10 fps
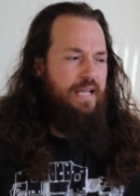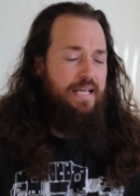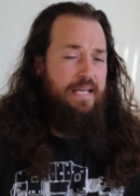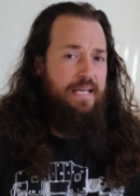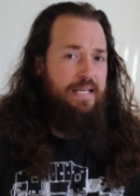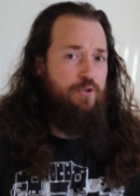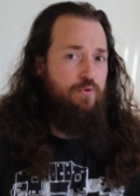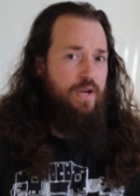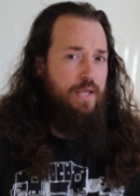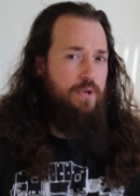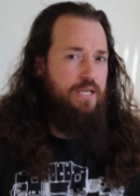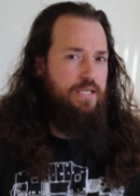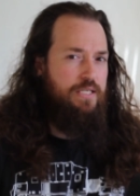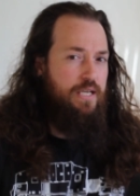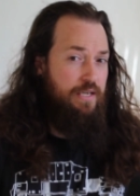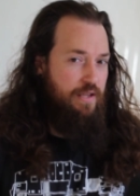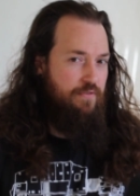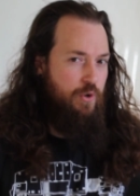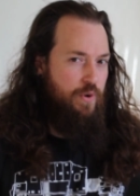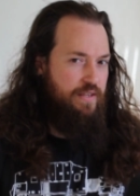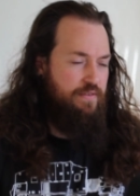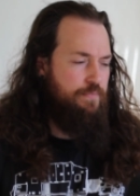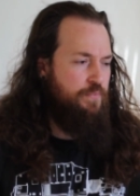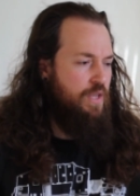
And you recommended EndeavourOS.